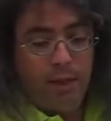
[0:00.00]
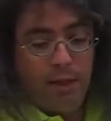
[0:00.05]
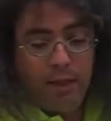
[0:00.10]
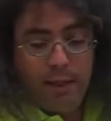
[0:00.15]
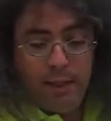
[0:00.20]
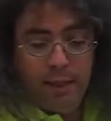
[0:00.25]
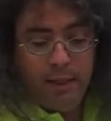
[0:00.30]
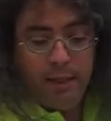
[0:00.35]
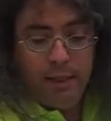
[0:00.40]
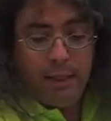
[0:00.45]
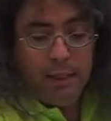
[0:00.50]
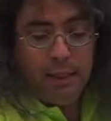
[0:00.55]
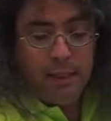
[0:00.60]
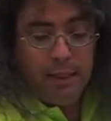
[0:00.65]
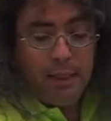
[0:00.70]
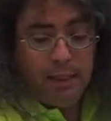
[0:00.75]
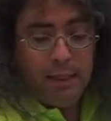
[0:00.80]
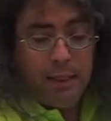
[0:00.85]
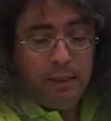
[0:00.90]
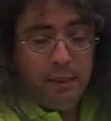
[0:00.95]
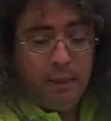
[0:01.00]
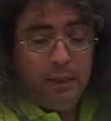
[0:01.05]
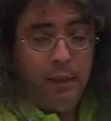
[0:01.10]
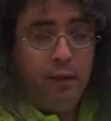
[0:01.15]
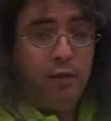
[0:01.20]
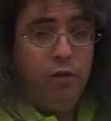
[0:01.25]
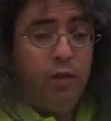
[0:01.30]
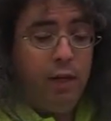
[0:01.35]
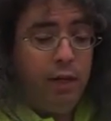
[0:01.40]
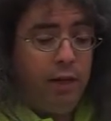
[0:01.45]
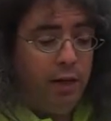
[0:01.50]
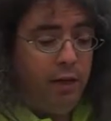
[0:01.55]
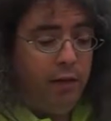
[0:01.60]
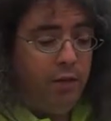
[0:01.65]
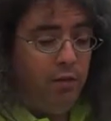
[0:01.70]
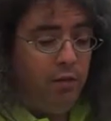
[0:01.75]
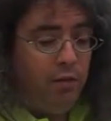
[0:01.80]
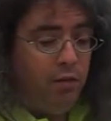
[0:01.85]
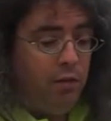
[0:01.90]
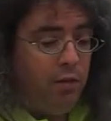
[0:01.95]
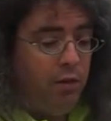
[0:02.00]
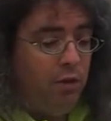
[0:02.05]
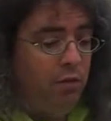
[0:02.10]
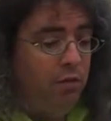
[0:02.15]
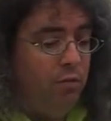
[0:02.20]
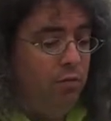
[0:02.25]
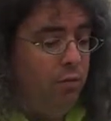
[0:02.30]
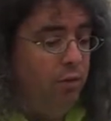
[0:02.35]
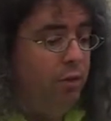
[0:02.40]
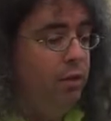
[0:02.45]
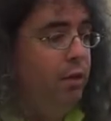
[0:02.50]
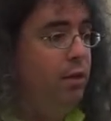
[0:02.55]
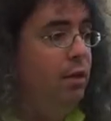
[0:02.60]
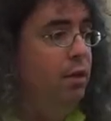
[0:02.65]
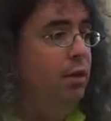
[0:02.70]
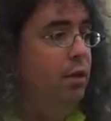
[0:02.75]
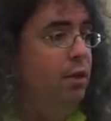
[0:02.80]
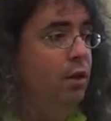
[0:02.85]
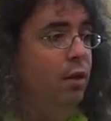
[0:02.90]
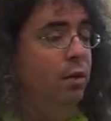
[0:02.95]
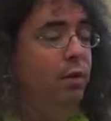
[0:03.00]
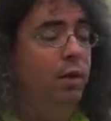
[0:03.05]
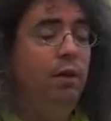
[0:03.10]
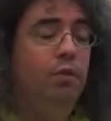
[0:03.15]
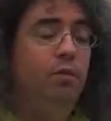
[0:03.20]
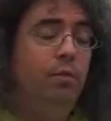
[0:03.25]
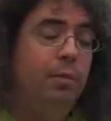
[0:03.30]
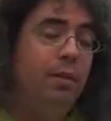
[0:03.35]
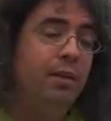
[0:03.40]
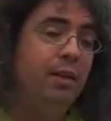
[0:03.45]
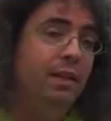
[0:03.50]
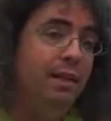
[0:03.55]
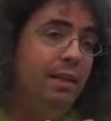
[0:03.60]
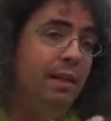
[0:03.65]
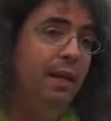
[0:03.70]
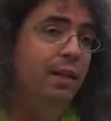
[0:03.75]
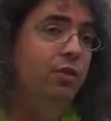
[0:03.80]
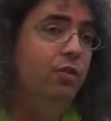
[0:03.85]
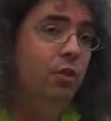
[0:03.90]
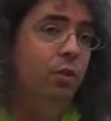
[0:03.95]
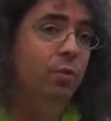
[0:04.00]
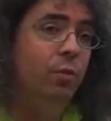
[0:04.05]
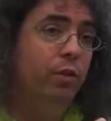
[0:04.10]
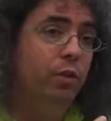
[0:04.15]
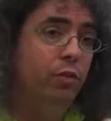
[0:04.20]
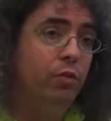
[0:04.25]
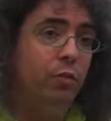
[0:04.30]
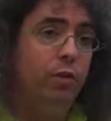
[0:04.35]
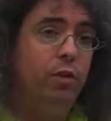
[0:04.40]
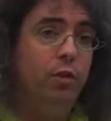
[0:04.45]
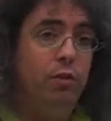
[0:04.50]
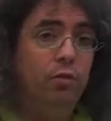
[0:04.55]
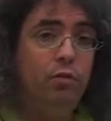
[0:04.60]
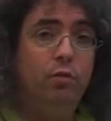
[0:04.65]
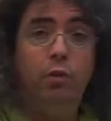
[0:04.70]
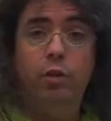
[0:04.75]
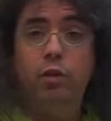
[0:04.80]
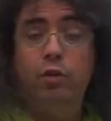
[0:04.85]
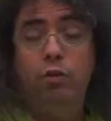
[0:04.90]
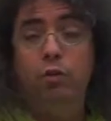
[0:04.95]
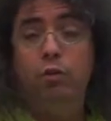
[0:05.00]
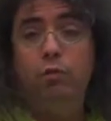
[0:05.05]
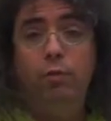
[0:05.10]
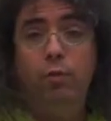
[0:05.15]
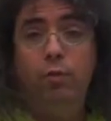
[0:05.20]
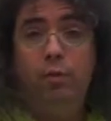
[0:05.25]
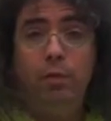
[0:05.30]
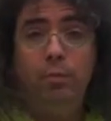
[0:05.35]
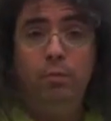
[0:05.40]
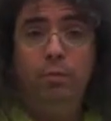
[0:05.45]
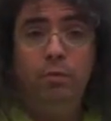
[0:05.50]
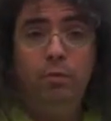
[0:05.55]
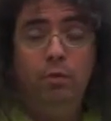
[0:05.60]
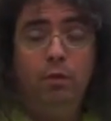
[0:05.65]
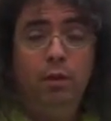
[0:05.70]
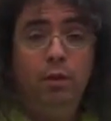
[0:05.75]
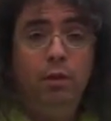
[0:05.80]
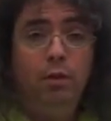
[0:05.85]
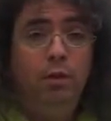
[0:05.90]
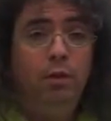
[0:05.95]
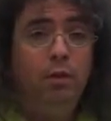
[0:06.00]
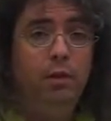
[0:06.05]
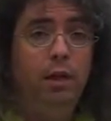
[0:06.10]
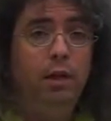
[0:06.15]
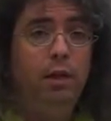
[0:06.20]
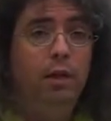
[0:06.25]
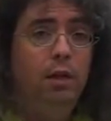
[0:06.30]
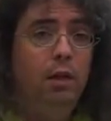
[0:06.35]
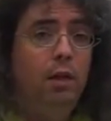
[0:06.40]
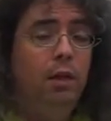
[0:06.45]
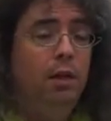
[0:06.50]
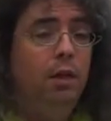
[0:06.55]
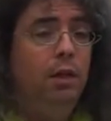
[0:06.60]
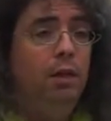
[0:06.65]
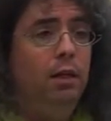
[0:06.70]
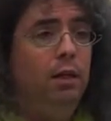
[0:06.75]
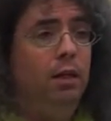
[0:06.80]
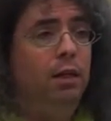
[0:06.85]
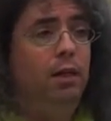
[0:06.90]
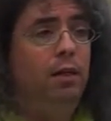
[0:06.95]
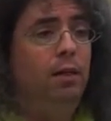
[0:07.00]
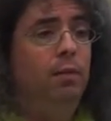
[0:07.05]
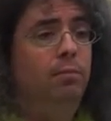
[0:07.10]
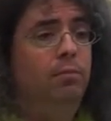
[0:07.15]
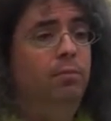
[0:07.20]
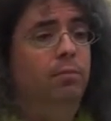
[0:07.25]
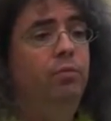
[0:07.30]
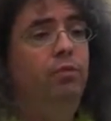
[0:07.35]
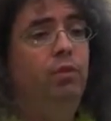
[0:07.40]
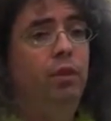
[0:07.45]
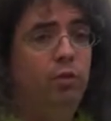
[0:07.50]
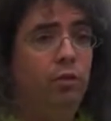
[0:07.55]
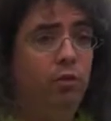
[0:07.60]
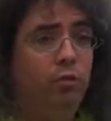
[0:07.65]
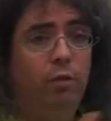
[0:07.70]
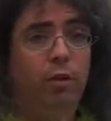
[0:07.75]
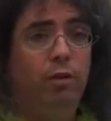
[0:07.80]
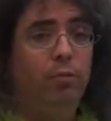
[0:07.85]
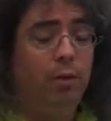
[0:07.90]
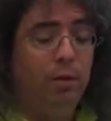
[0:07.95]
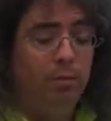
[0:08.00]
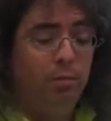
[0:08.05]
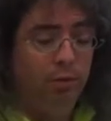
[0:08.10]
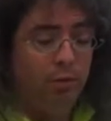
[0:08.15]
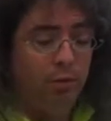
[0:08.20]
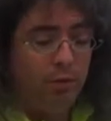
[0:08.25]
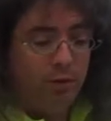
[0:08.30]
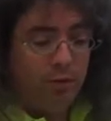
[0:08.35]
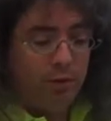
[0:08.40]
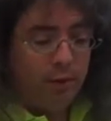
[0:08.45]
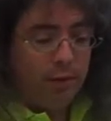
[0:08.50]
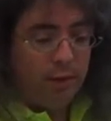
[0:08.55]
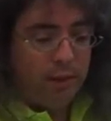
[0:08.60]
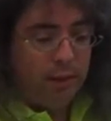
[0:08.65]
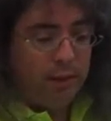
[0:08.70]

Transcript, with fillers: in jazz is really, you know, it's about engaging with the traditional forms, okay, such as 12-bar blues.